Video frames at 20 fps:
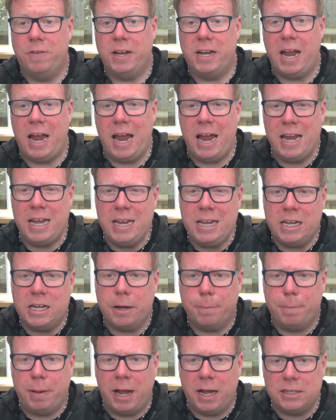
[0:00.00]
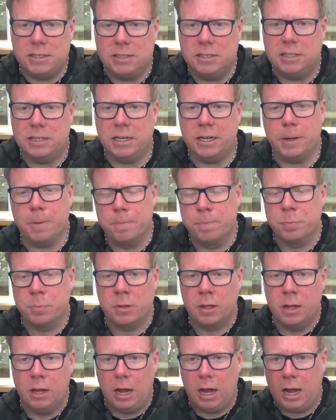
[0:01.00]
in any capacity.
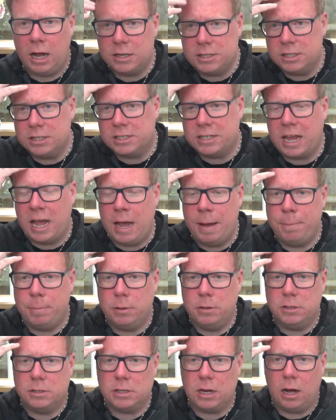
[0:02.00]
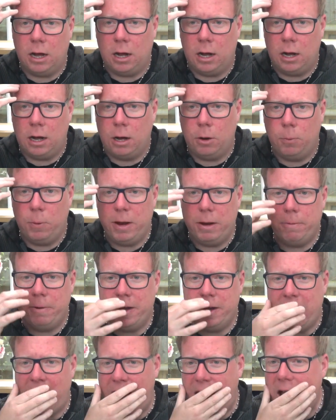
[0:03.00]
Us as gamblers we're
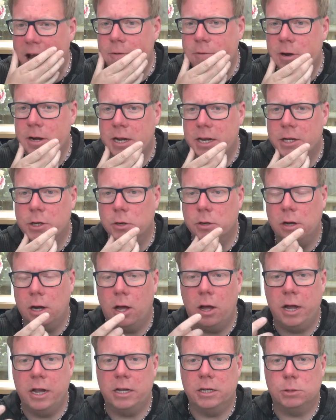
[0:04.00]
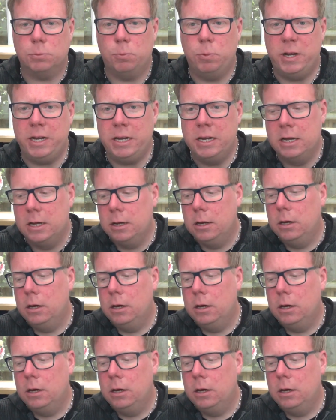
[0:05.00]
inherently good liars. We